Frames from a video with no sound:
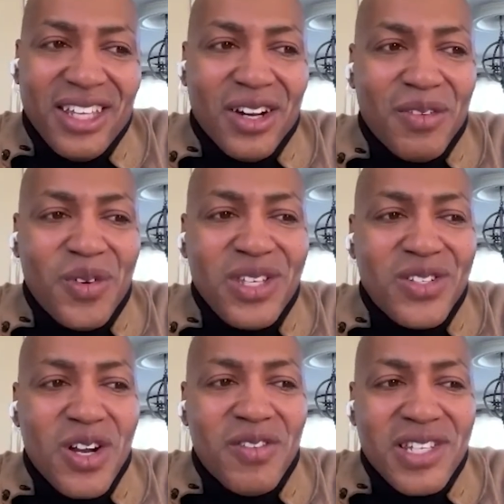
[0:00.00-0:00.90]
you know, if we
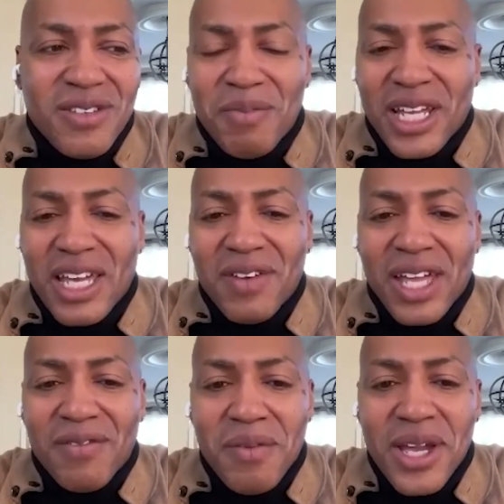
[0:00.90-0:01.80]
service by giving
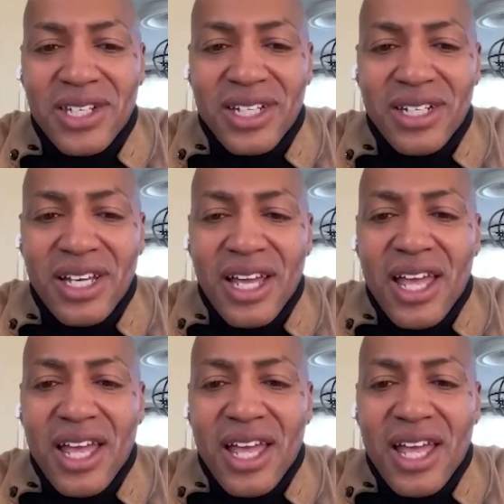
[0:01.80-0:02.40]
information,